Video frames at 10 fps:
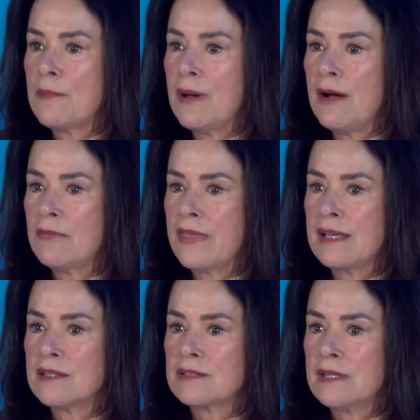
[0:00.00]
about
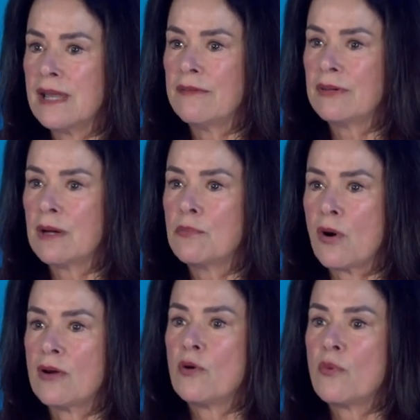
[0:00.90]
things and having a
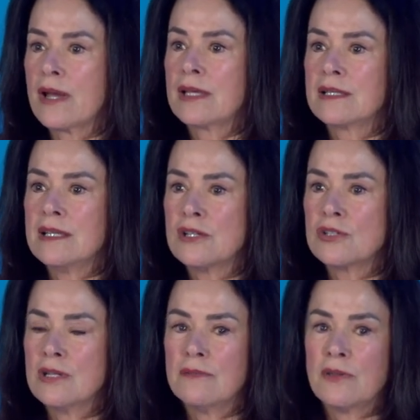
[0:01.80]
broader
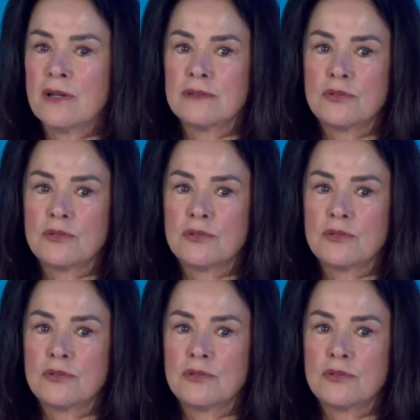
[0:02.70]
recognition of the